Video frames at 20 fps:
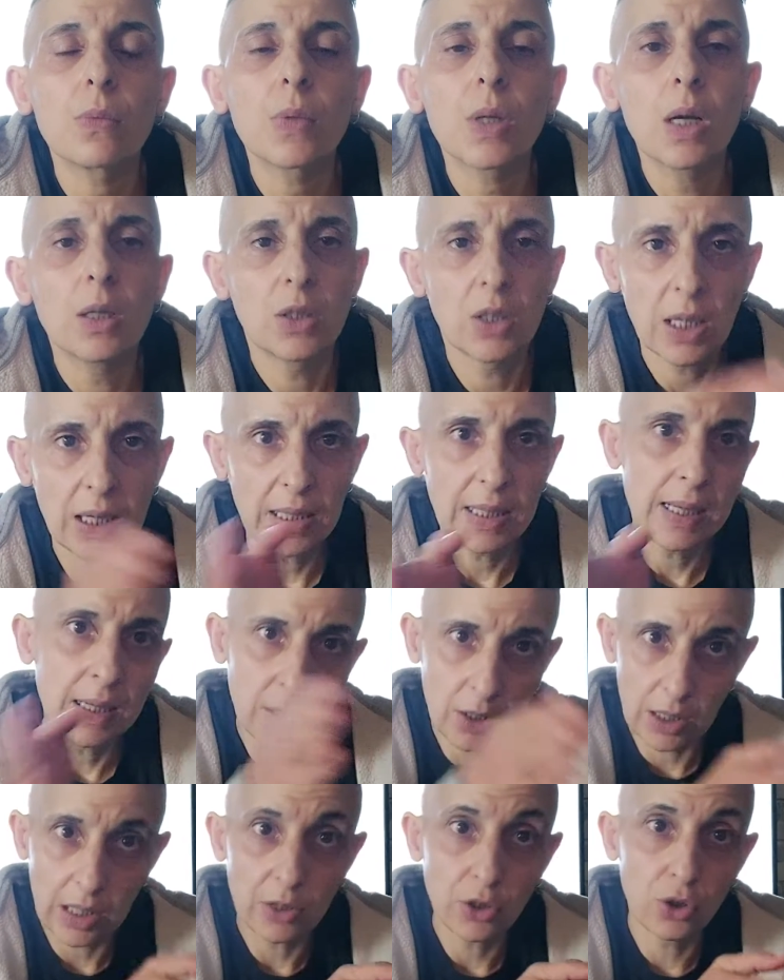I'll tell you the end of
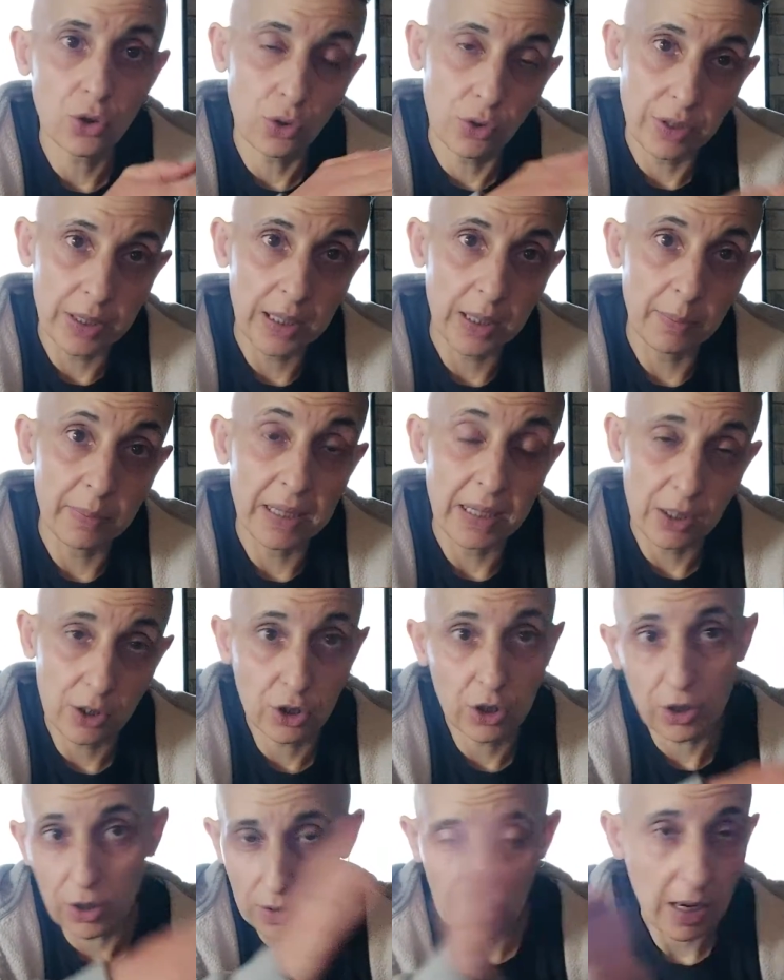that story in a minute,
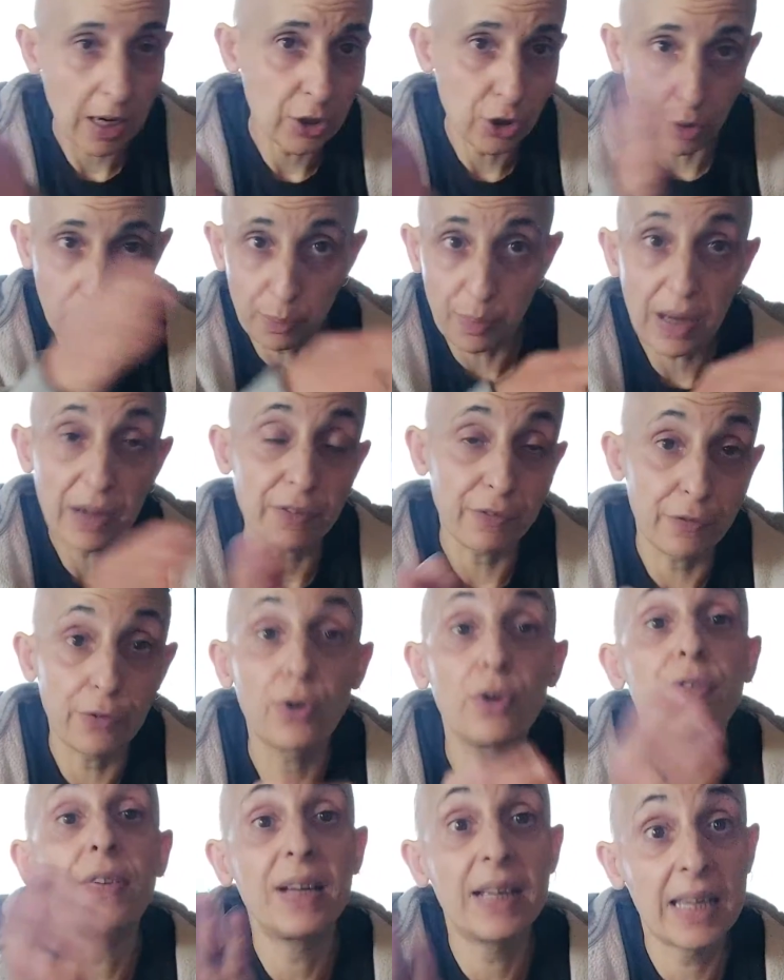because I jump back and forth.
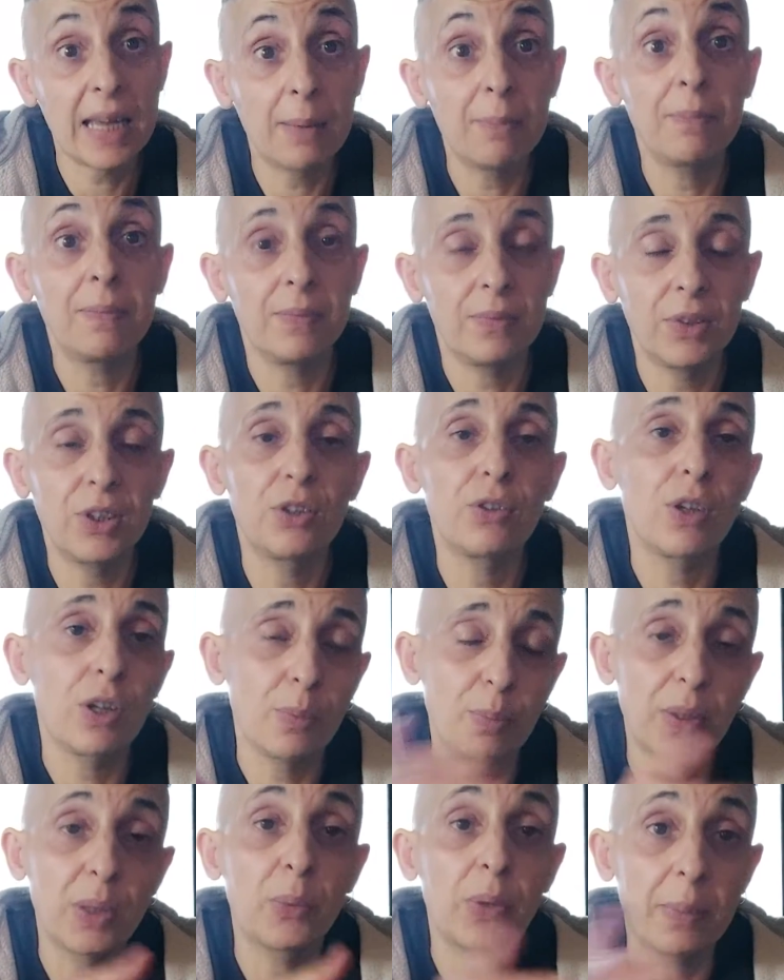Again, you've got to
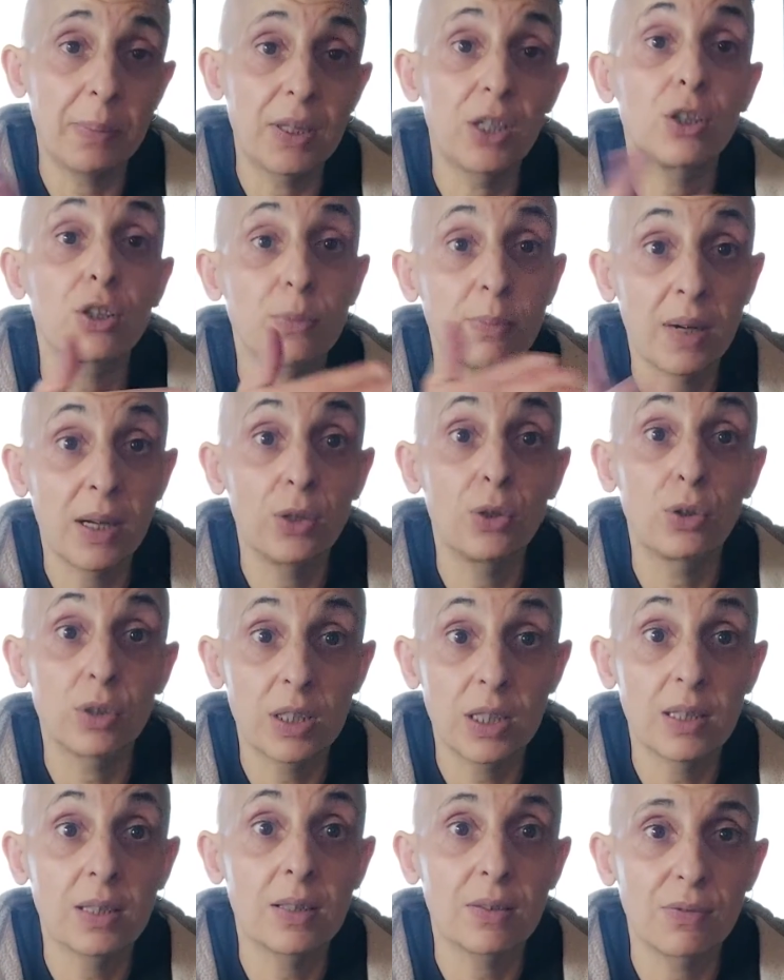be with me because of my
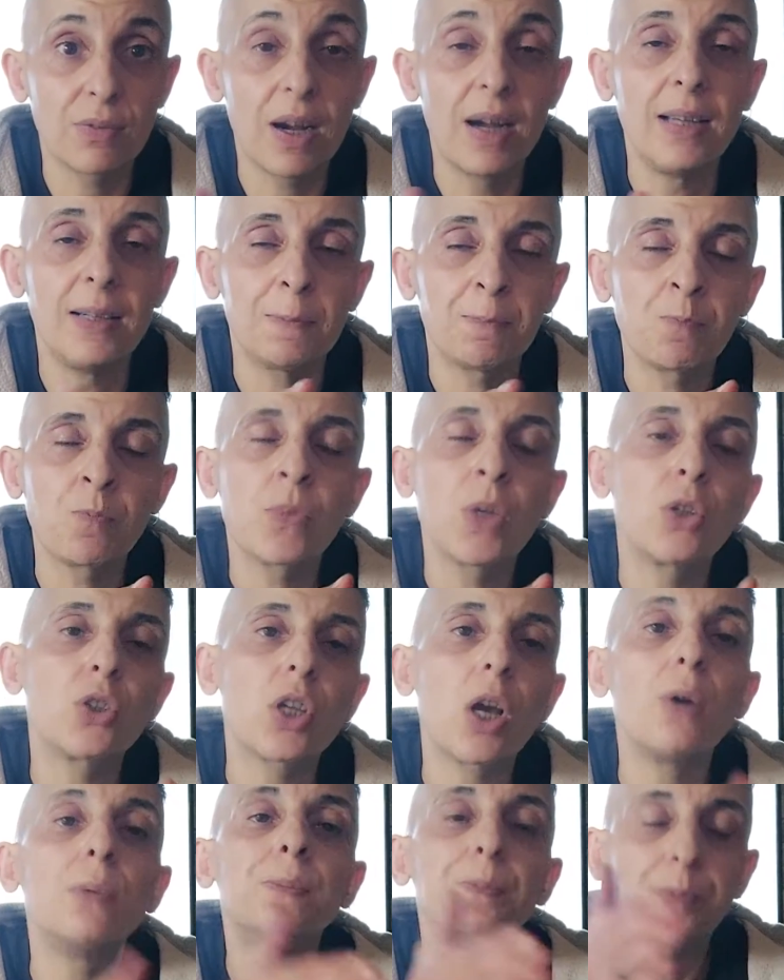autism, right?
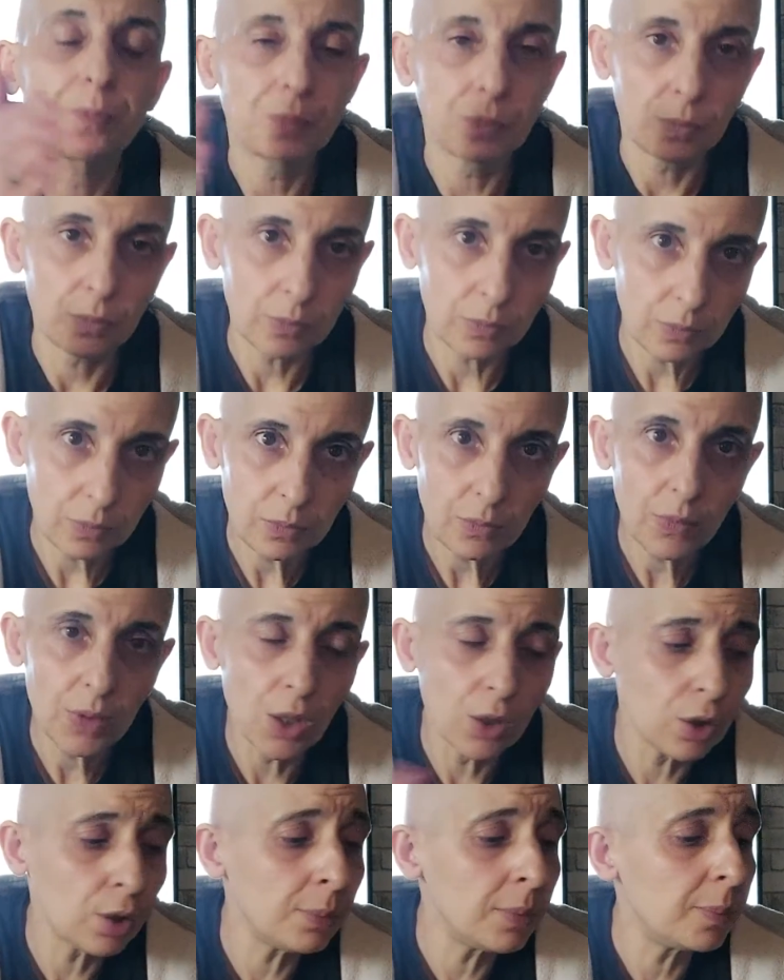So
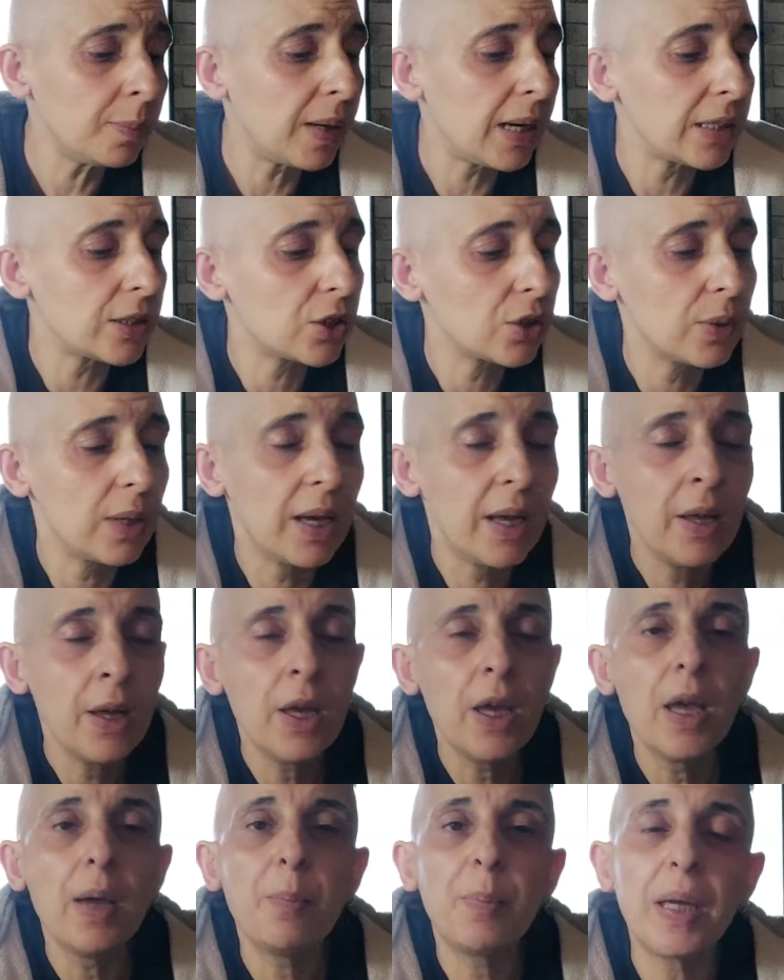coming back to it,
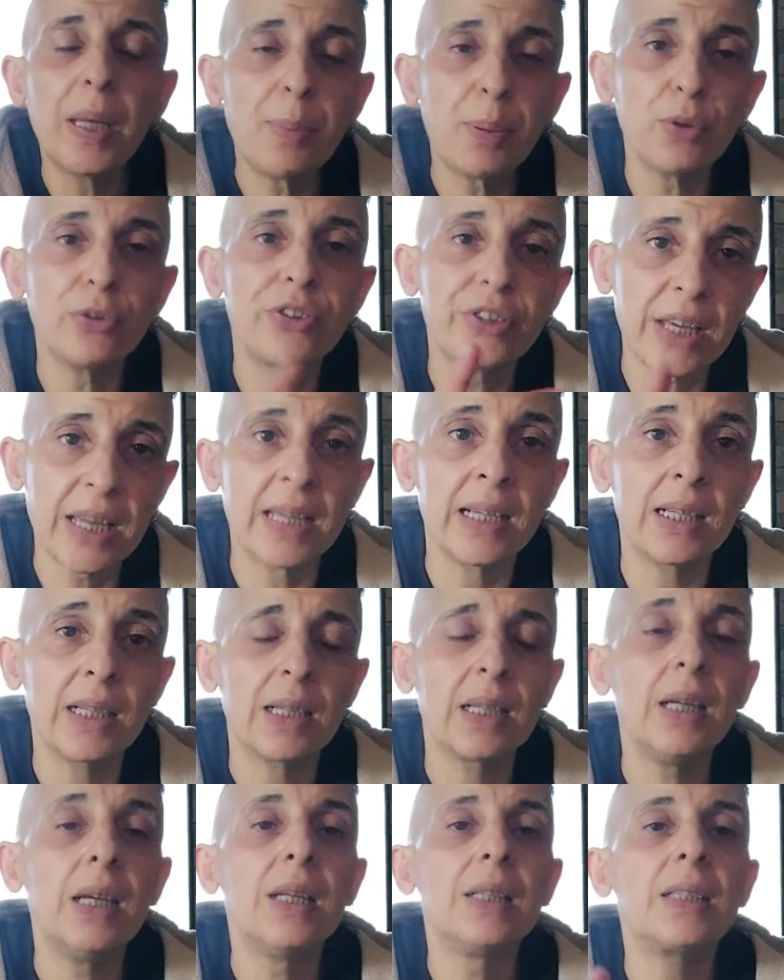people think
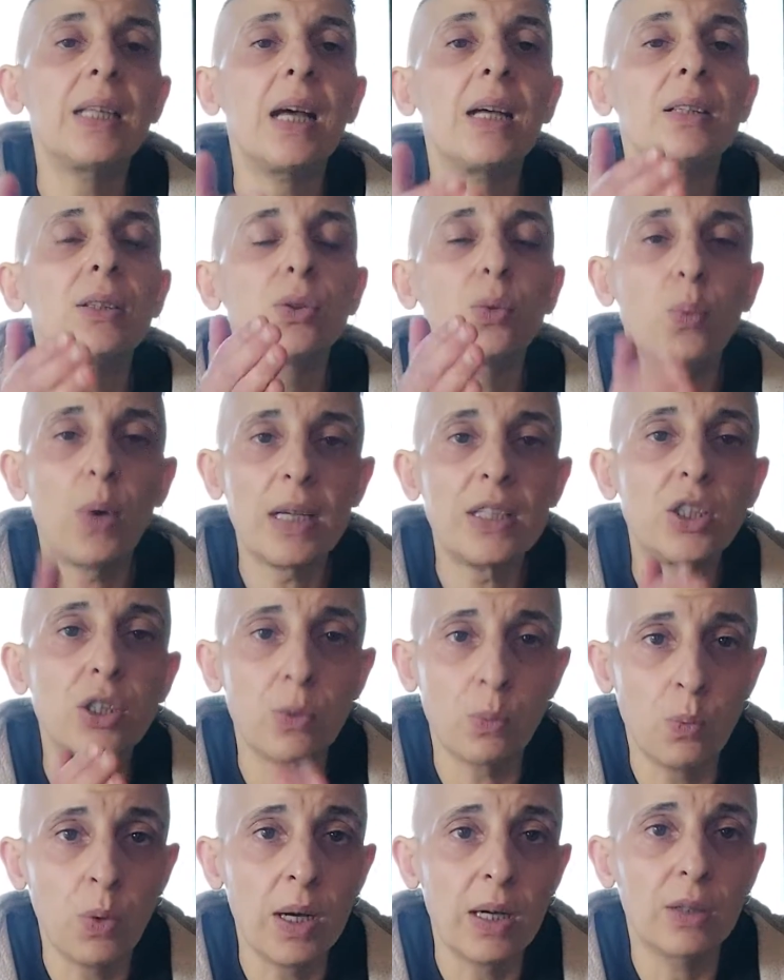that the
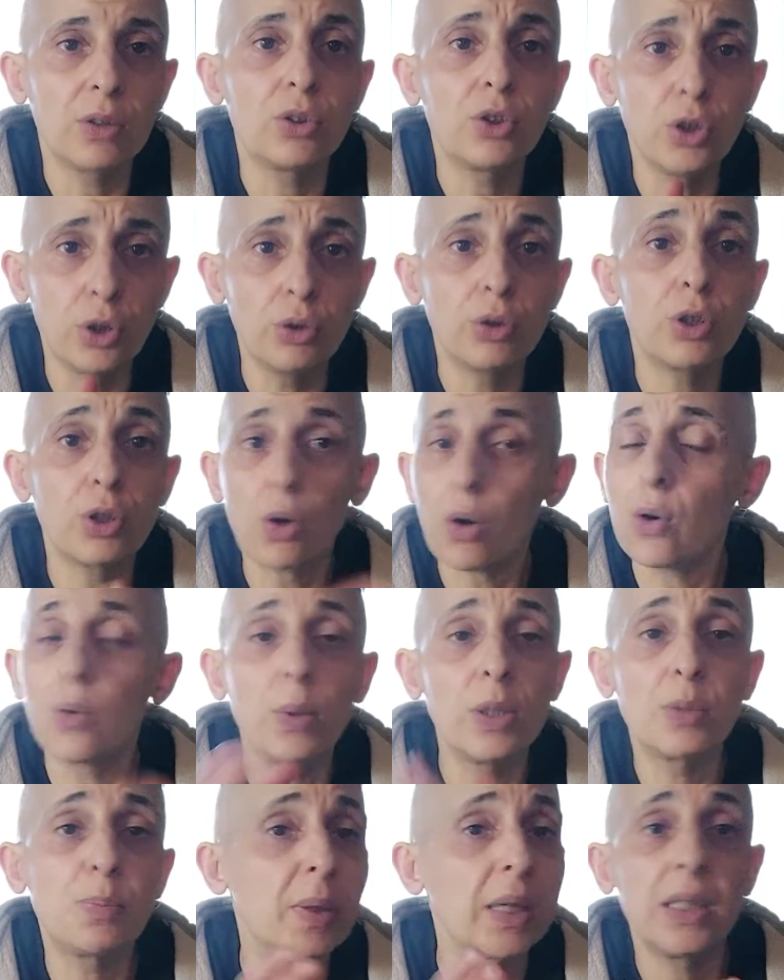Western world used to
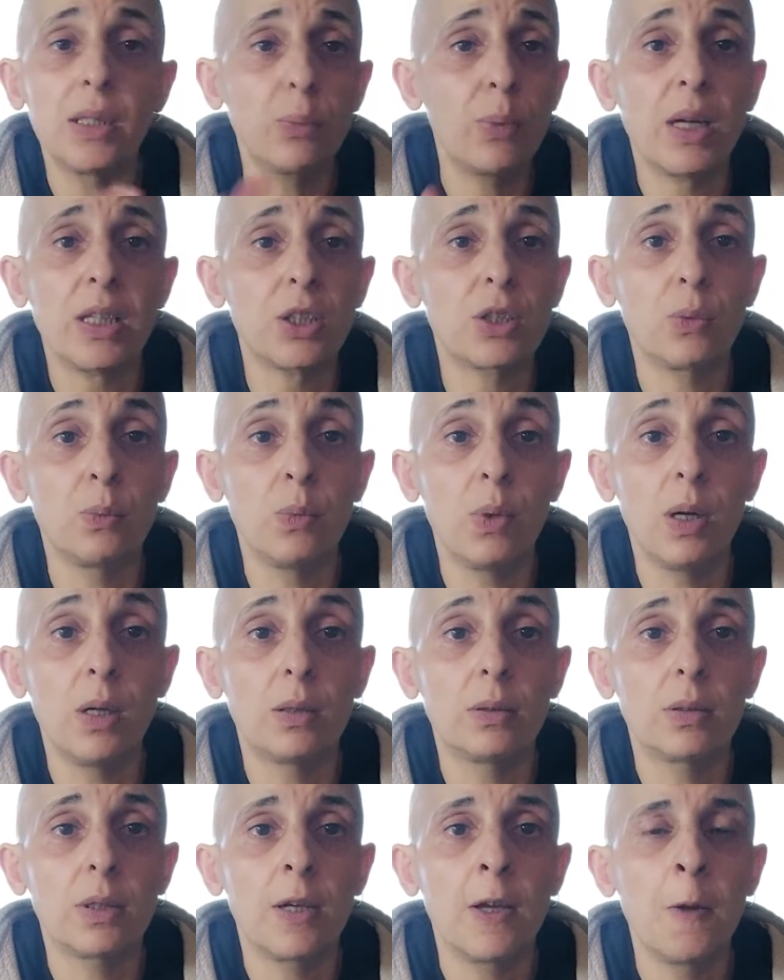always be the Western world.